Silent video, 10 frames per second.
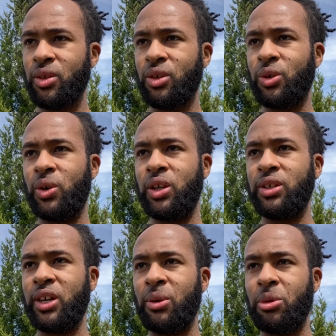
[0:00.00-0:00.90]
So
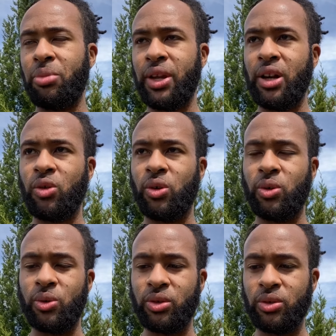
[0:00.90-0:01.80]
anytime a plant
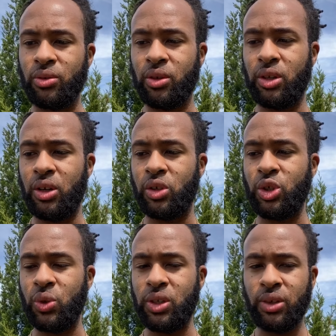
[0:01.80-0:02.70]
grows near a
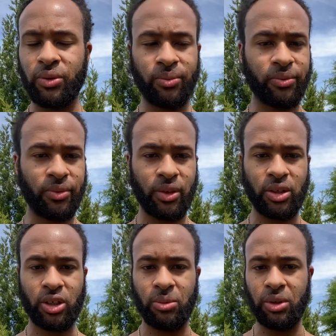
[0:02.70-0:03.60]
tree, it's
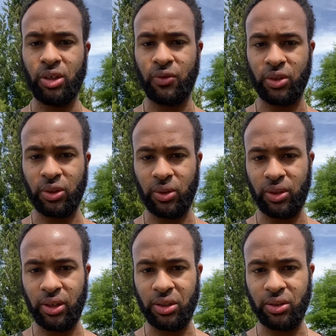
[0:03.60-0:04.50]
going to be good for
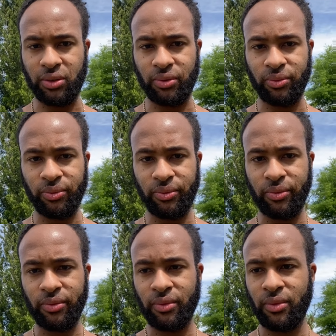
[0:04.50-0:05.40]
circulation.
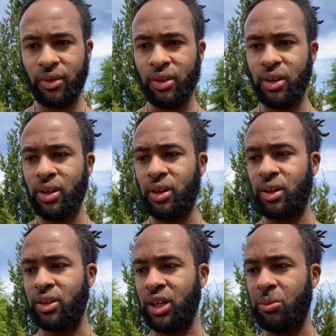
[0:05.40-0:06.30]

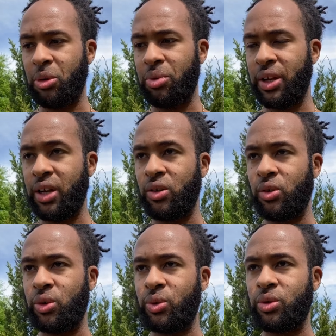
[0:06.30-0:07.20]
Anytime a plant
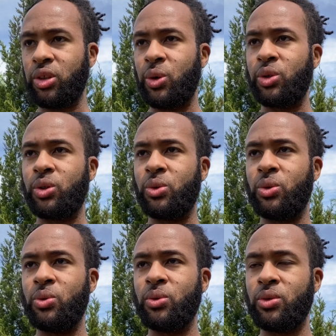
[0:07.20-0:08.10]
grows close
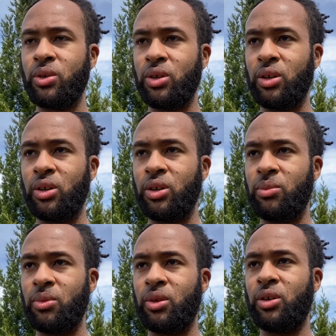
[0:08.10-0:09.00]
to
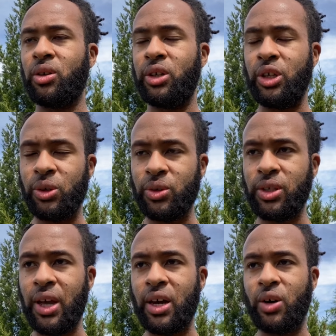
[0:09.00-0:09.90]
on a
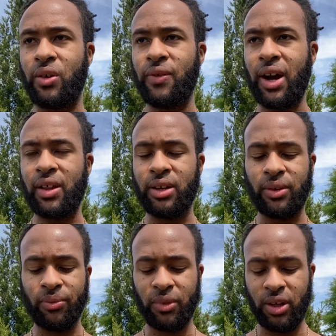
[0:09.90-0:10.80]
hillside or a valley,
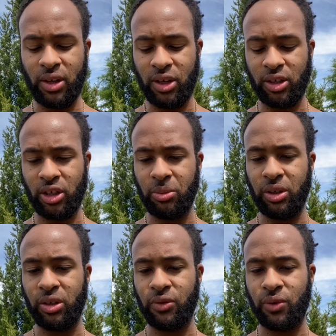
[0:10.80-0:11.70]
it's going to be
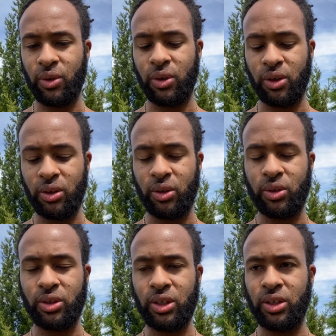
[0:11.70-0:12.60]
good for your
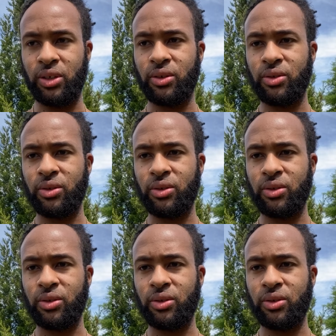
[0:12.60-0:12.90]
skin.